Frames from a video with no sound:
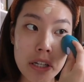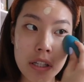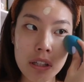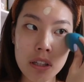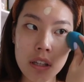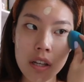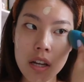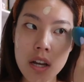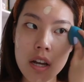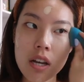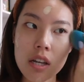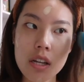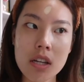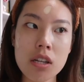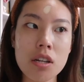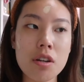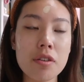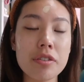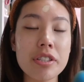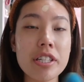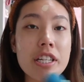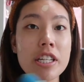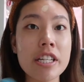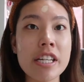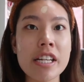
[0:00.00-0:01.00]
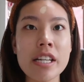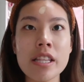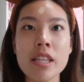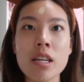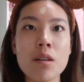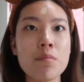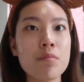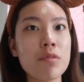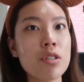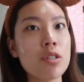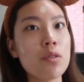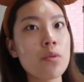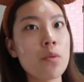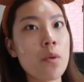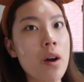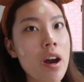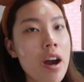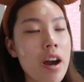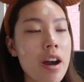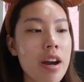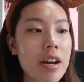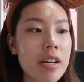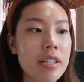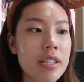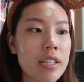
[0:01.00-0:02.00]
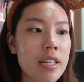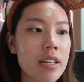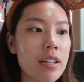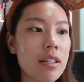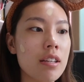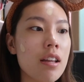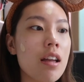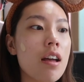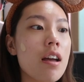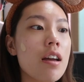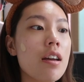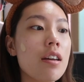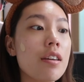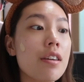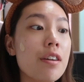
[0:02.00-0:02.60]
and you know, teaching them new words and